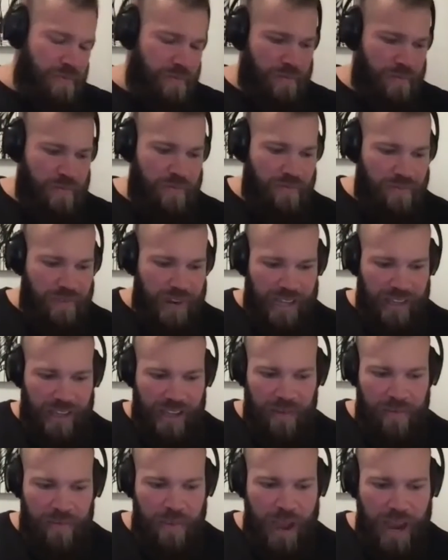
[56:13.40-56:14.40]

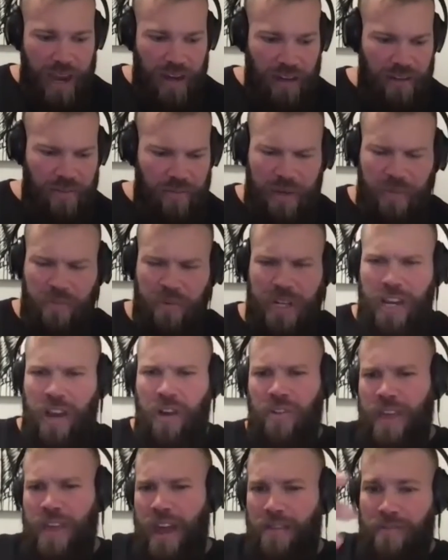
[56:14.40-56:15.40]
feeling pain, and we
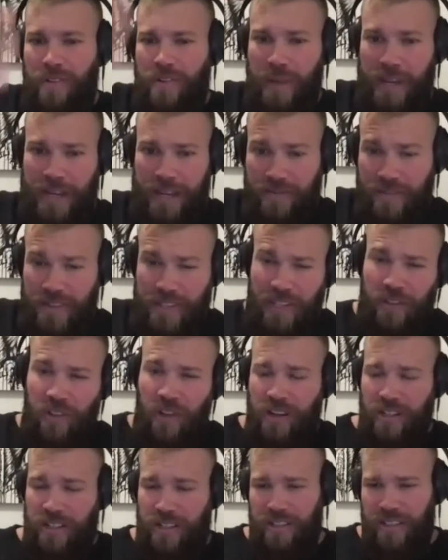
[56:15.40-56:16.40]
know that from like a
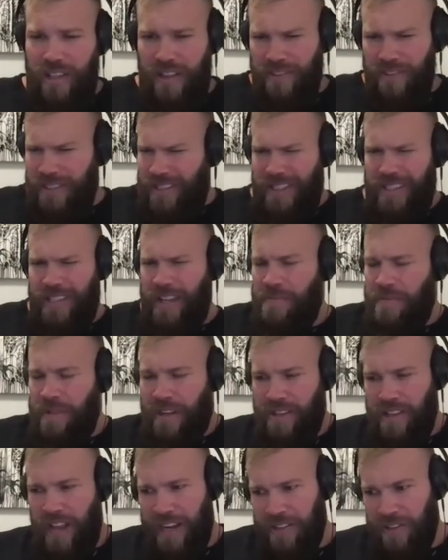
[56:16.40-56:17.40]
physiological level. It's the same
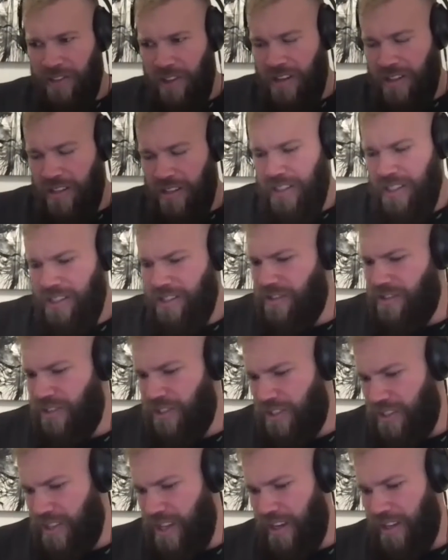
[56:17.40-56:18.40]
thing psychologically. So it's
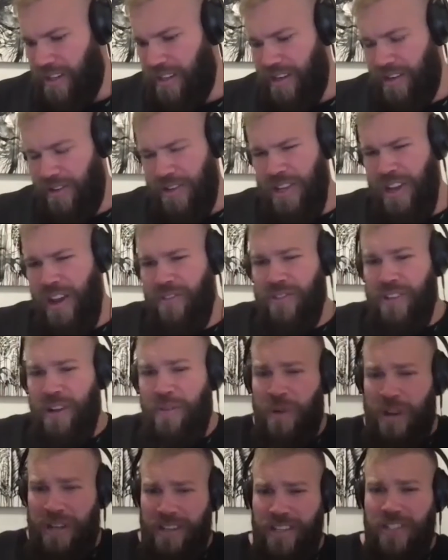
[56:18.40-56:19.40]
just like you have
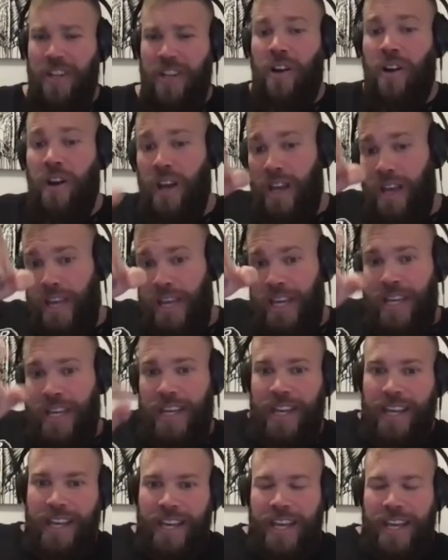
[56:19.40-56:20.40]
someone just go,
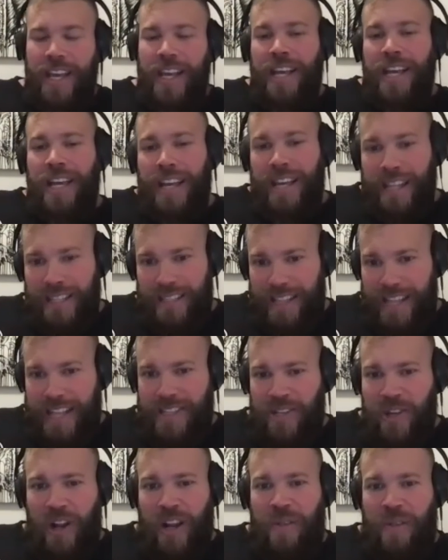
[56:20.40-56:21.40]

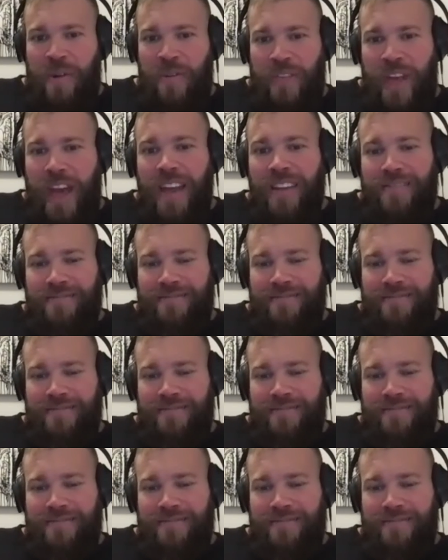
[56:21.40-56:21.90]
let's talk about that.